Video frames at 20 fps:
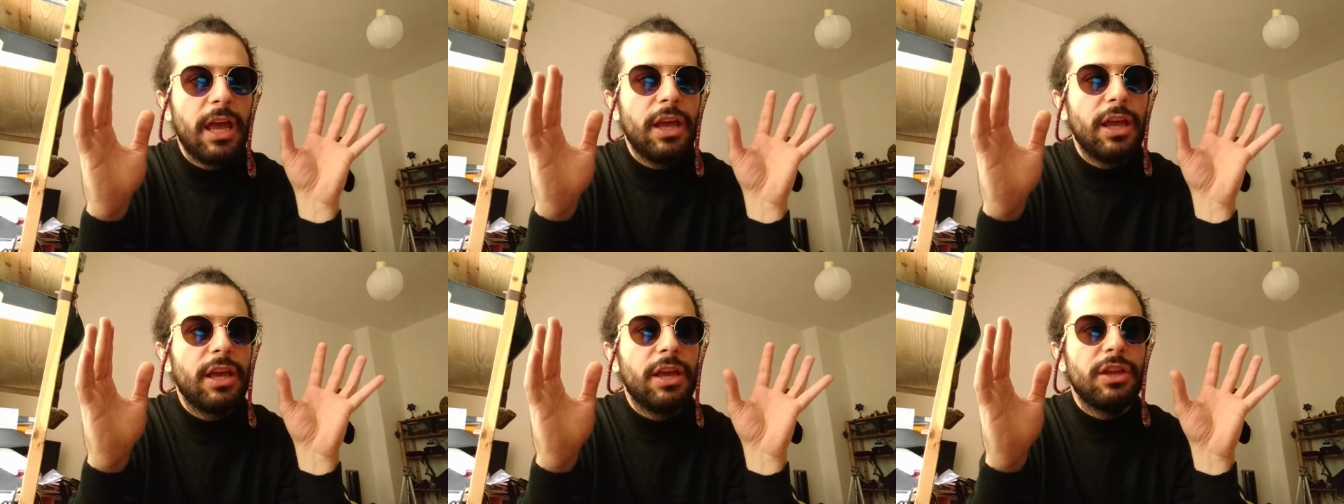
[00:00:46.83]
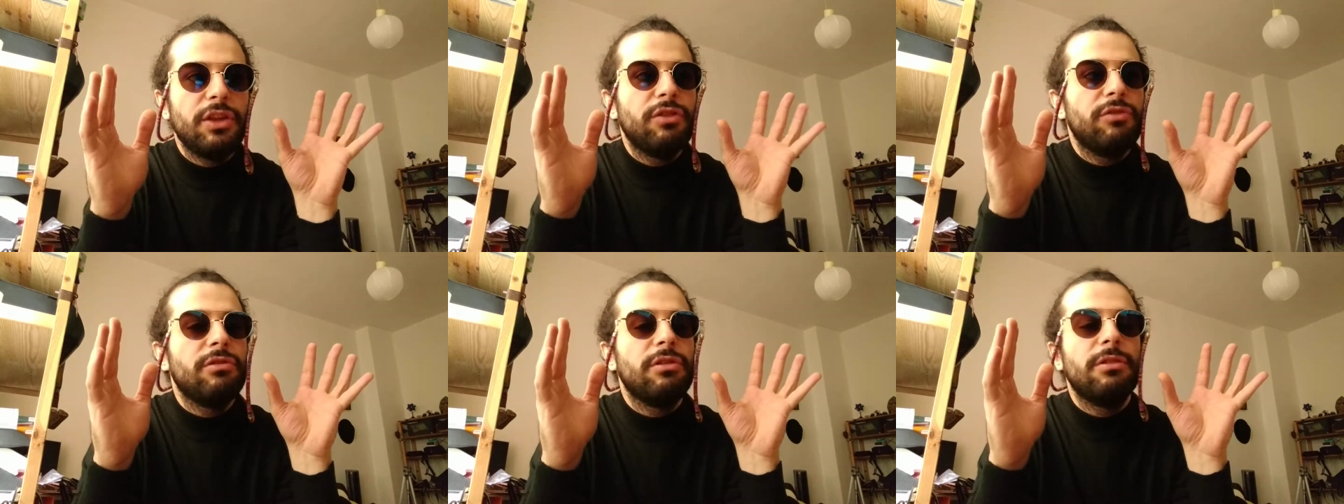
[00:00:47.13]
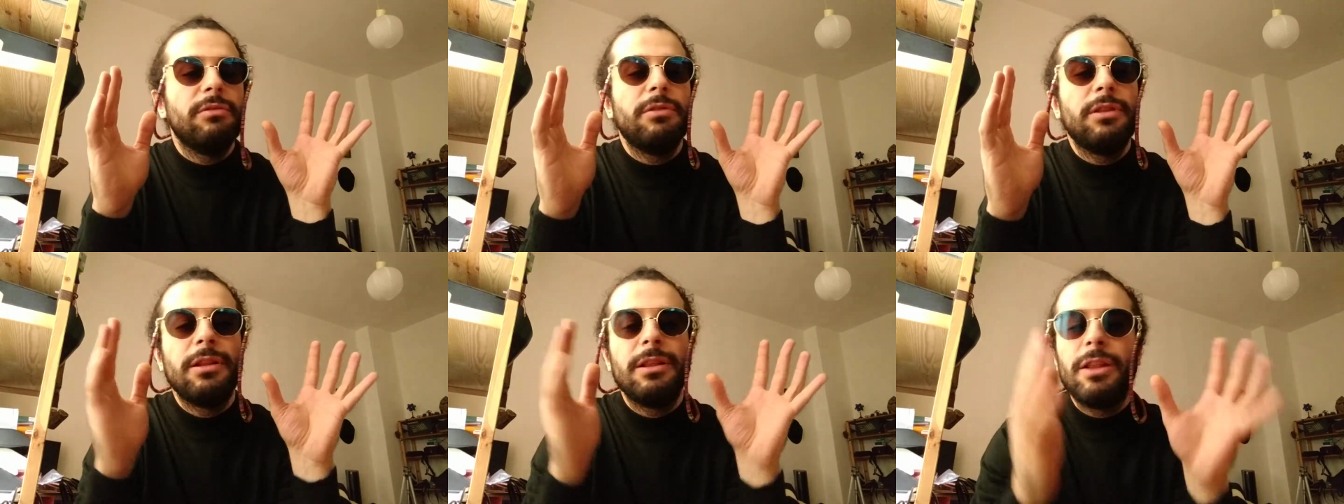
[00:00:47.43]
a
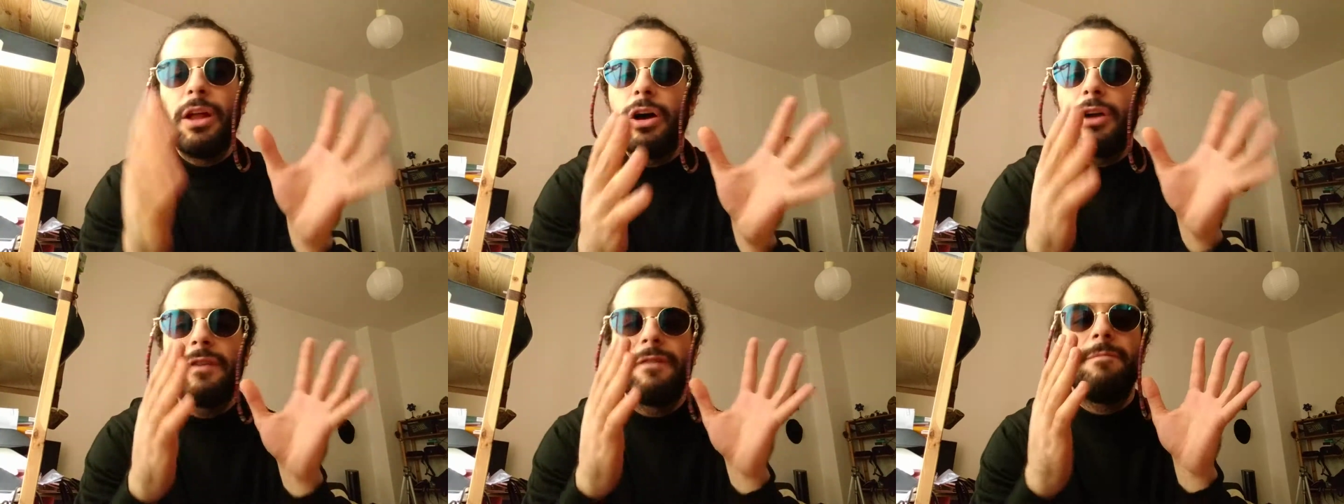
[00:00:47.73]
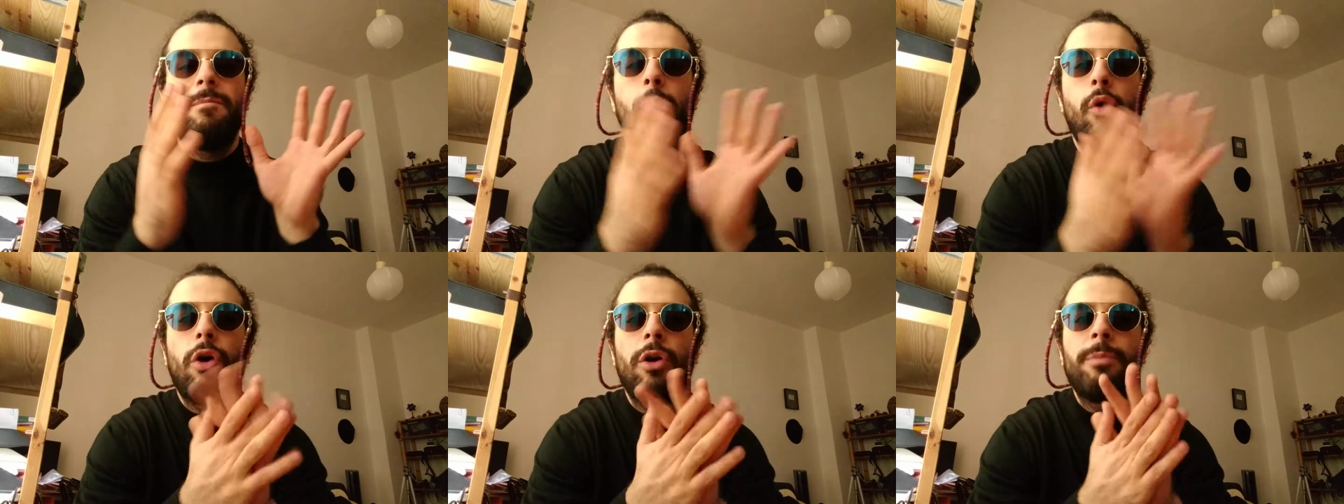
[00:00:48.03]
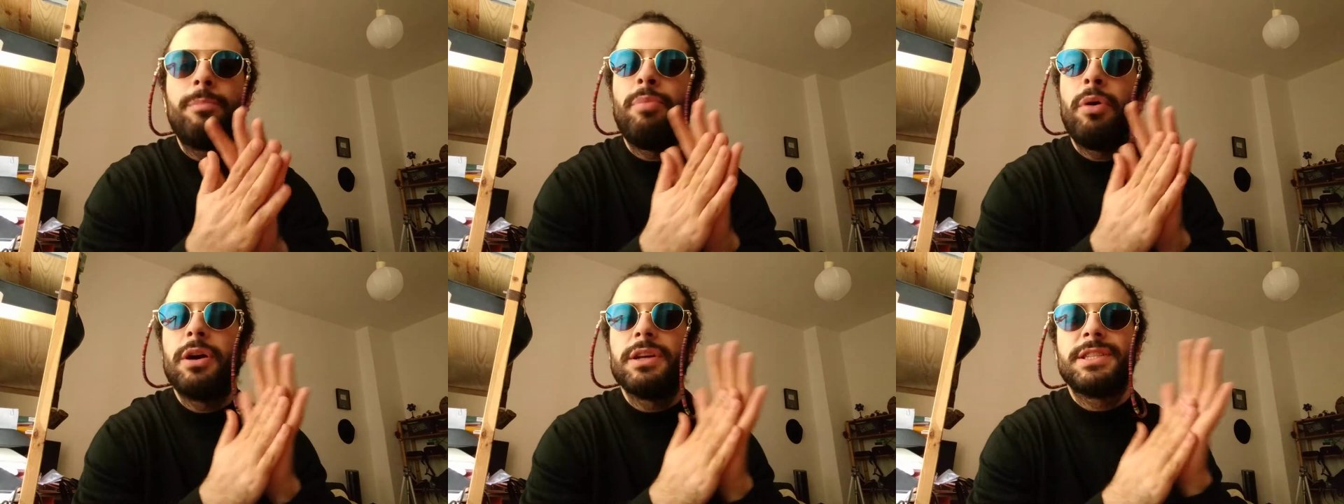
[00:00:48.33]
lot of more
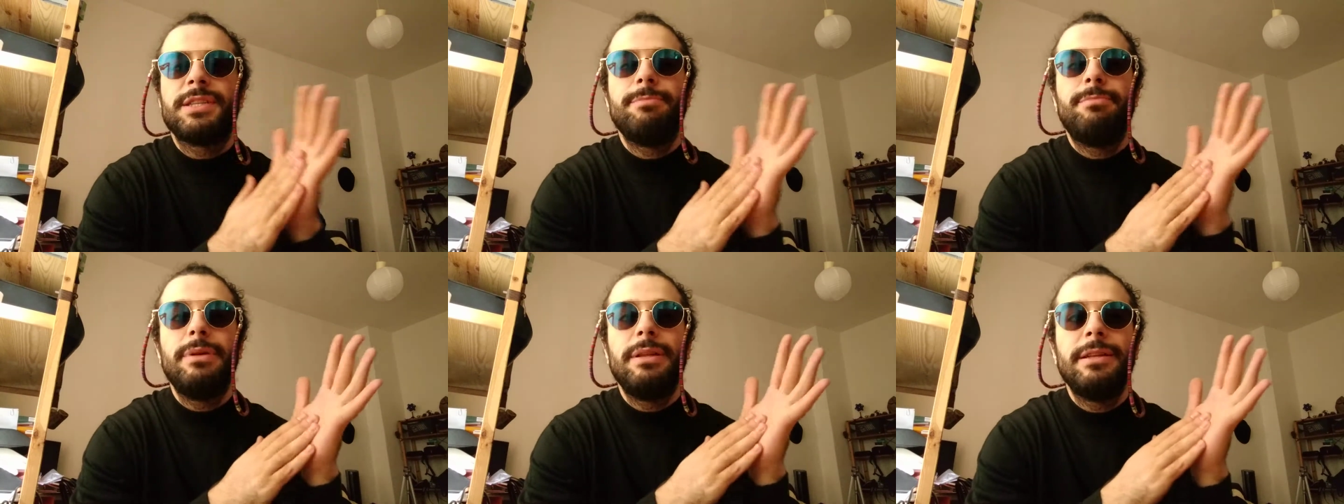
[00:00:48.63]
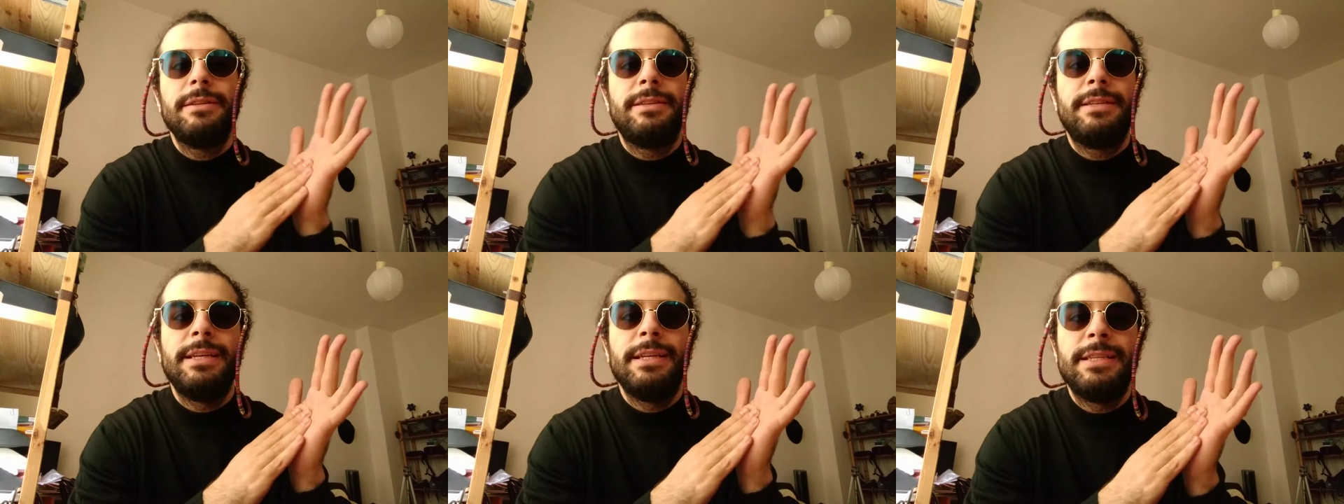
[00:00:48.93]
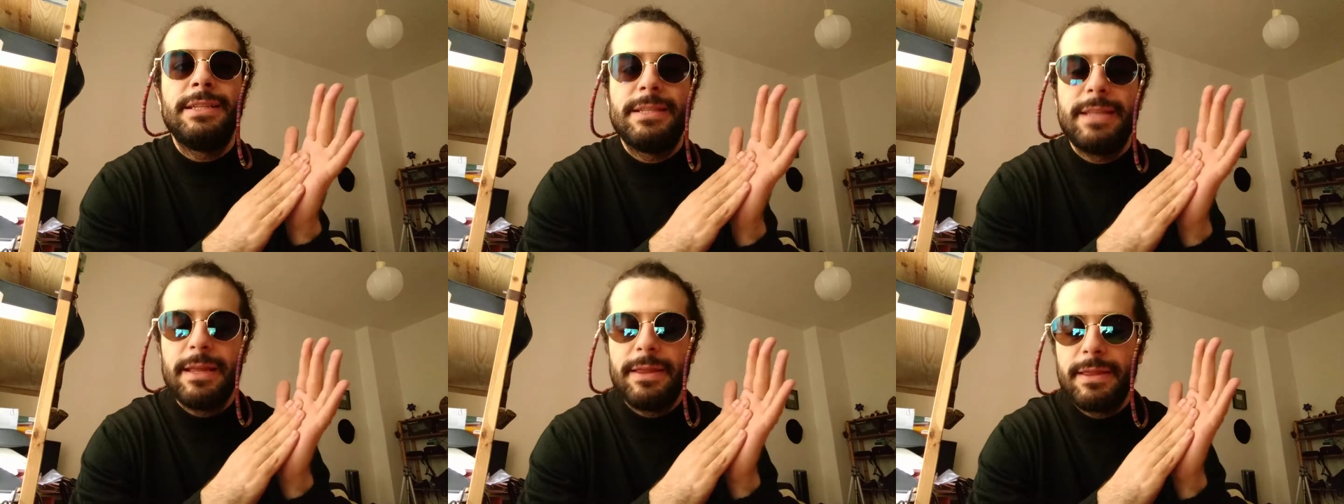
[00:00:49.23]

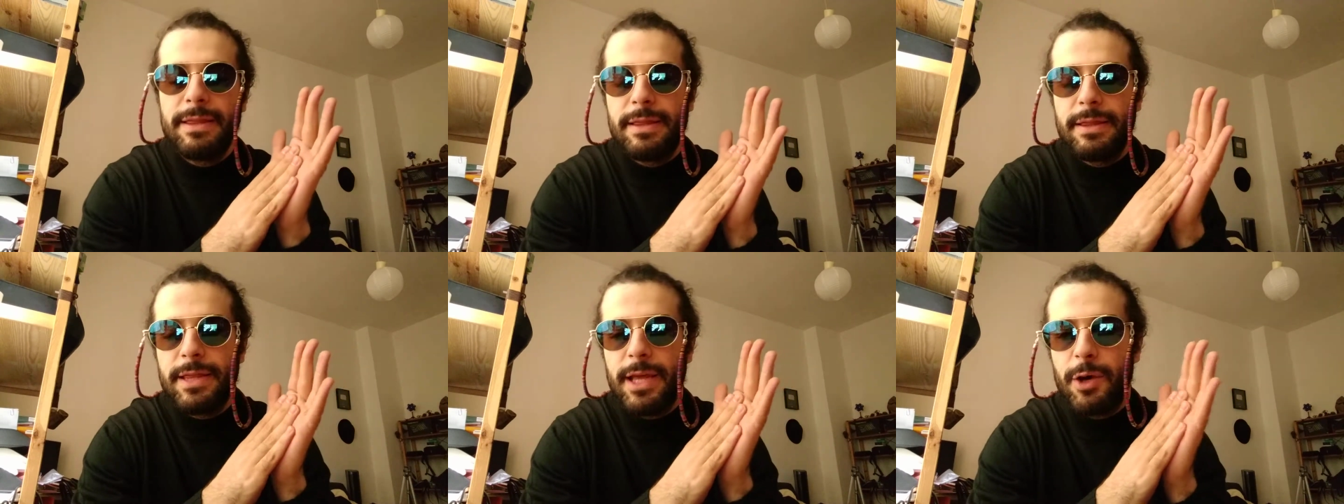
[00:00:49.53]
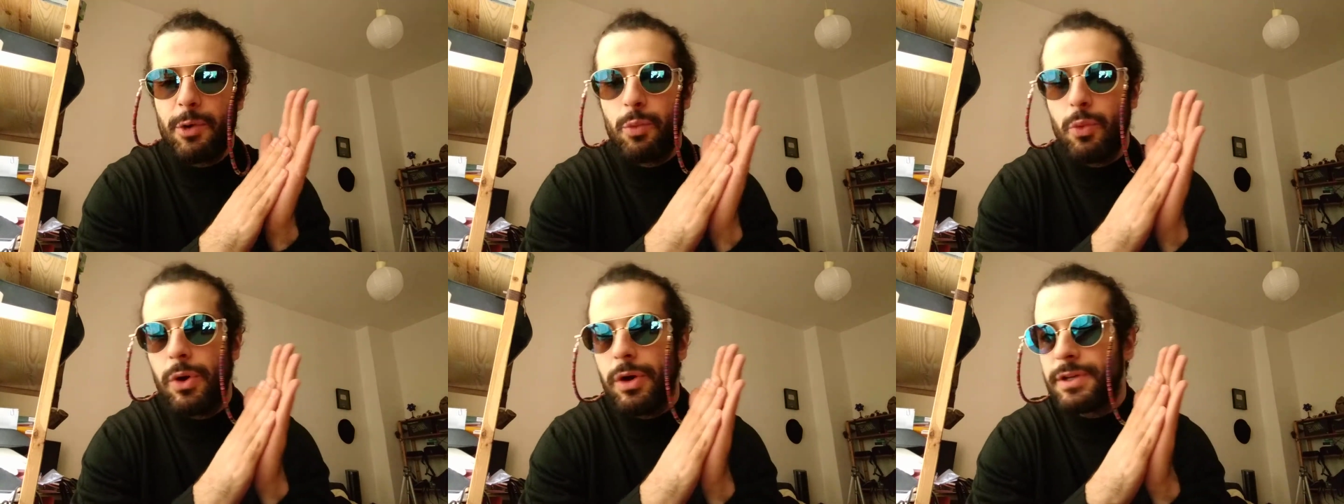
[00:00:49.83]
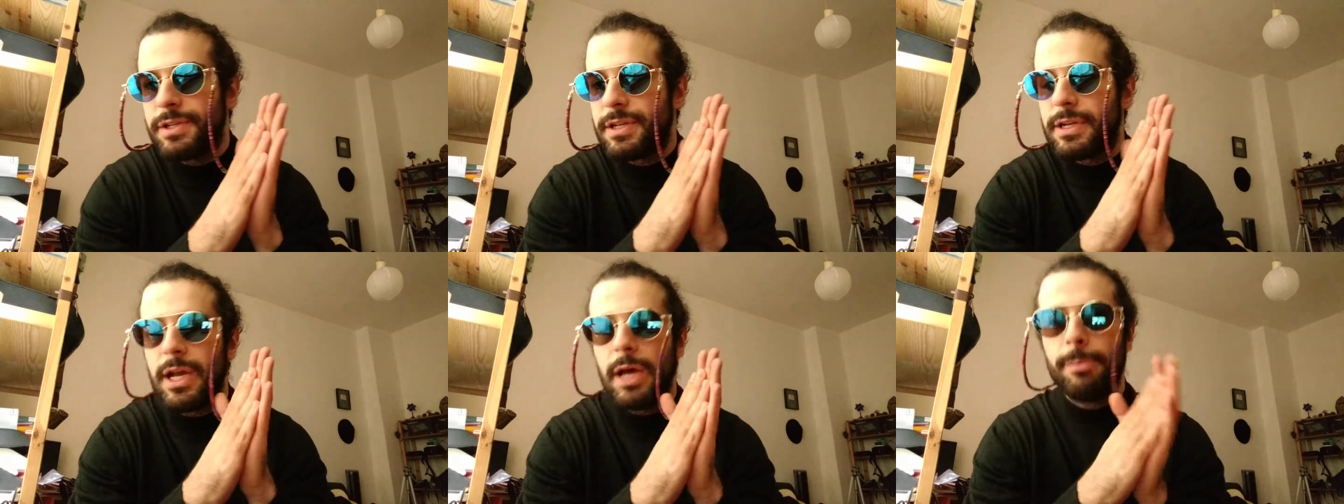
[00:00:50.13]
possibilities than there
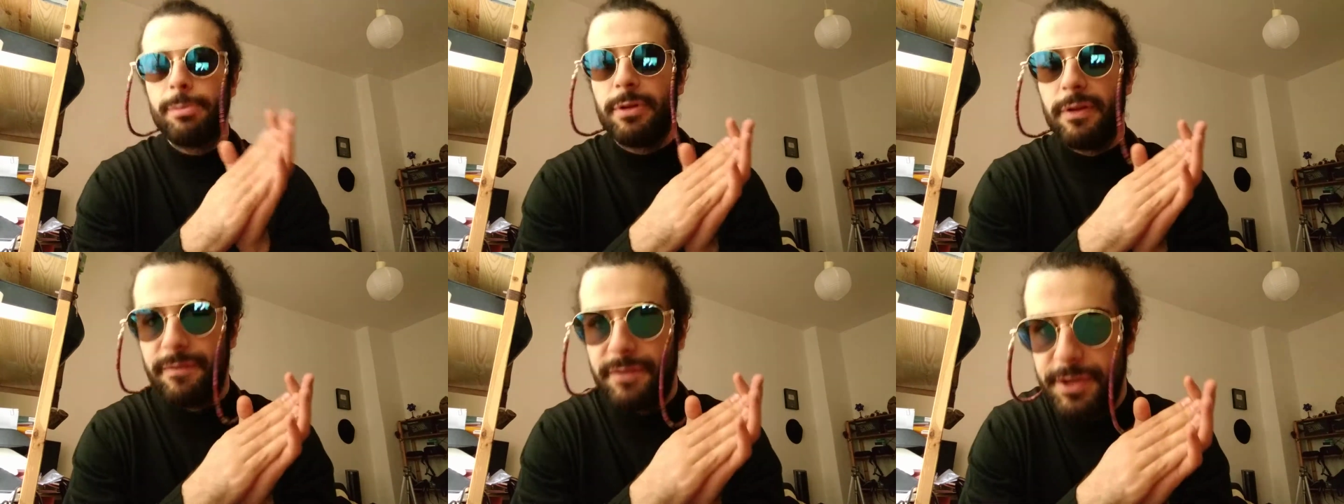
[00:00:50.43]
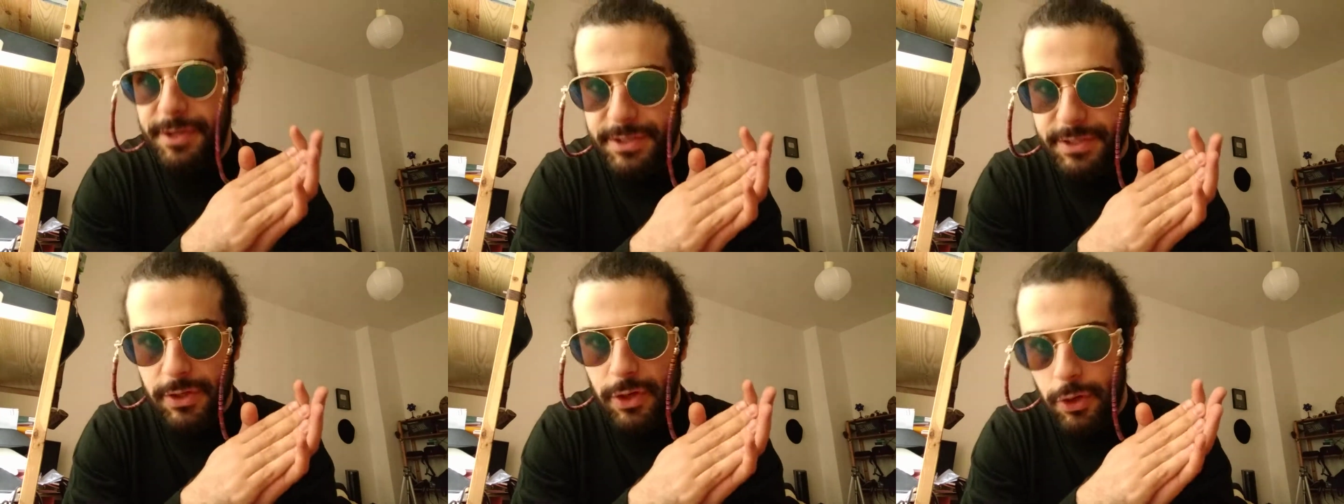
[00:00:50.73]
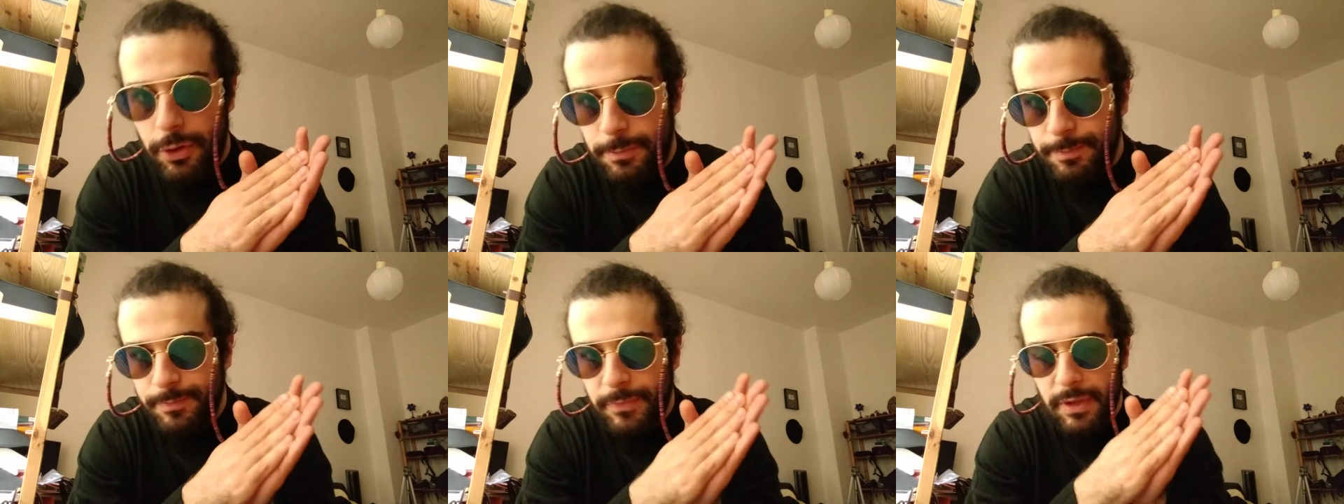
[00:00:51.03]
was a couple of years
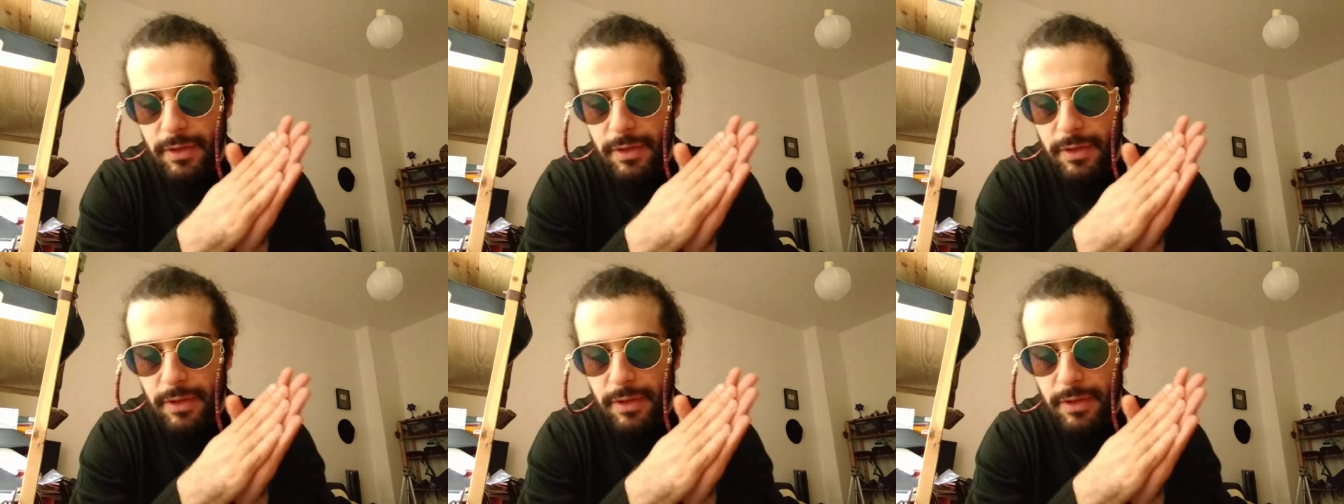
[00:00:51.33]
ago.